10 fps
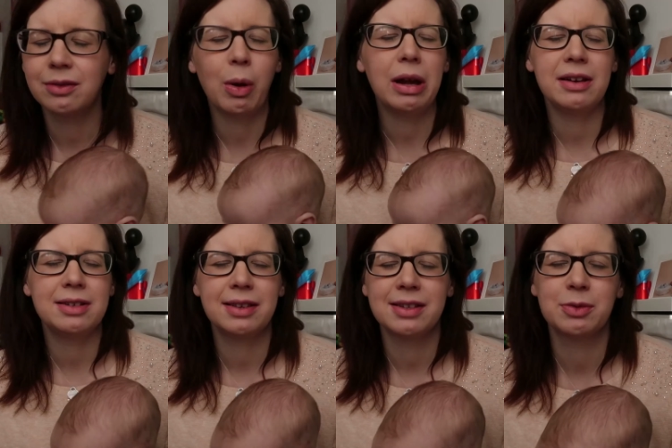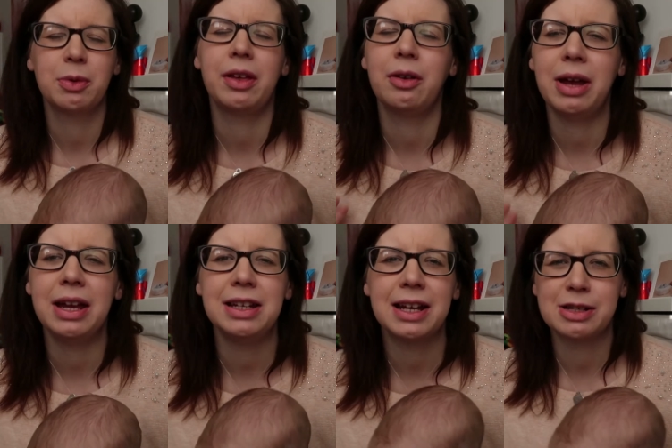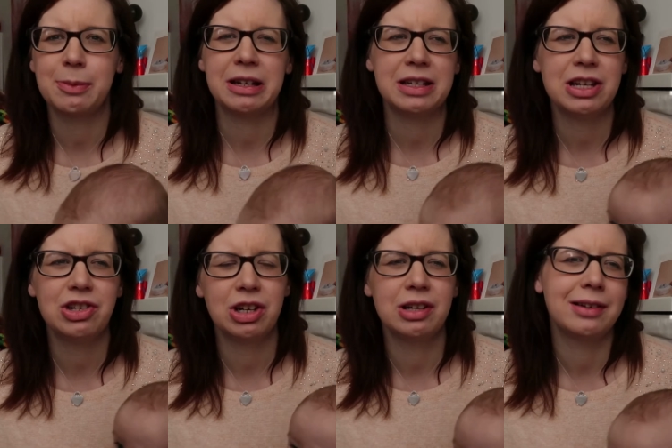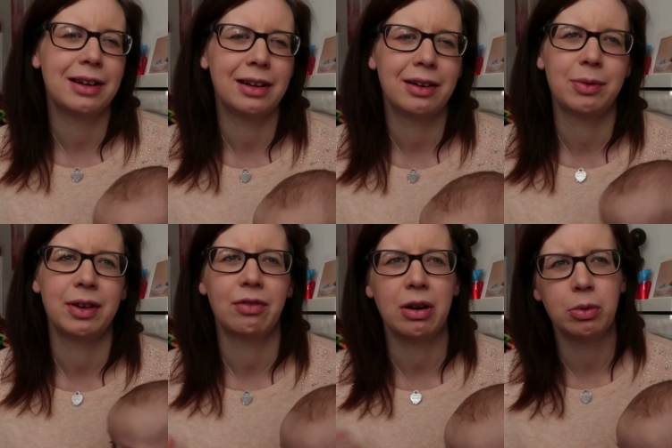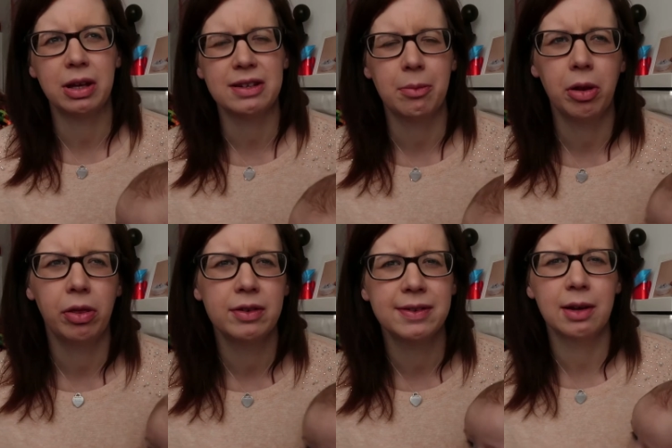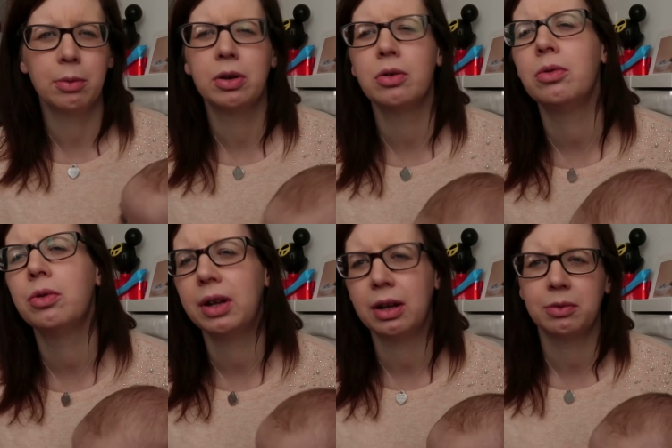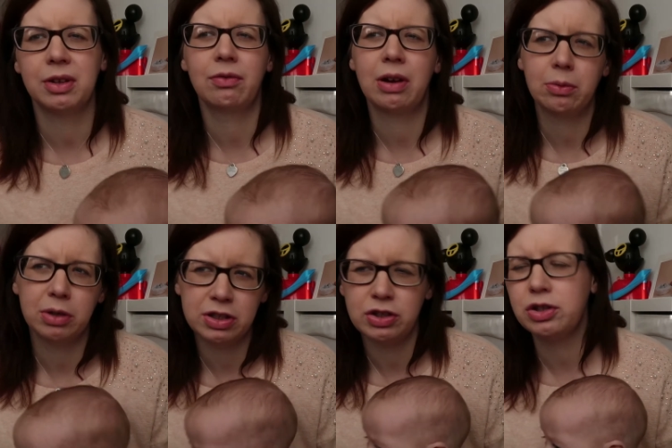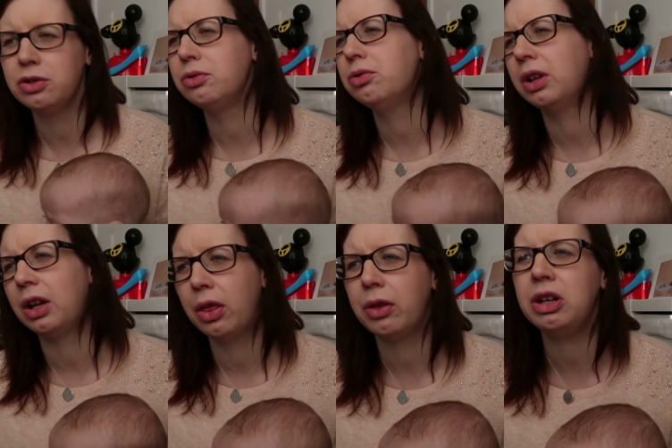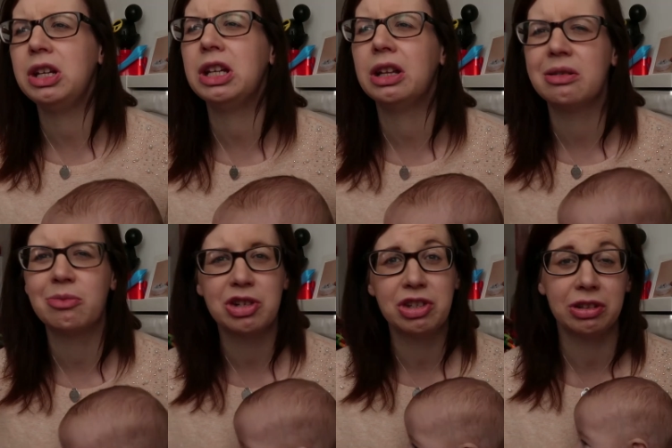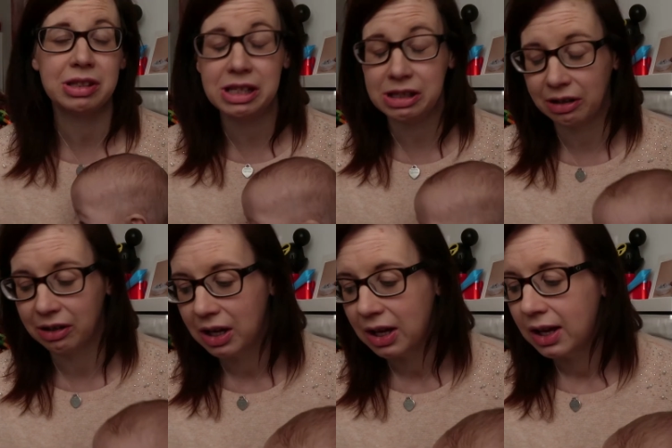went into this without any expectation, and then I was like, right, we'll get to a month and see how we go, and then I was like, right, we'll get to 2 and then 3 and then we're still here.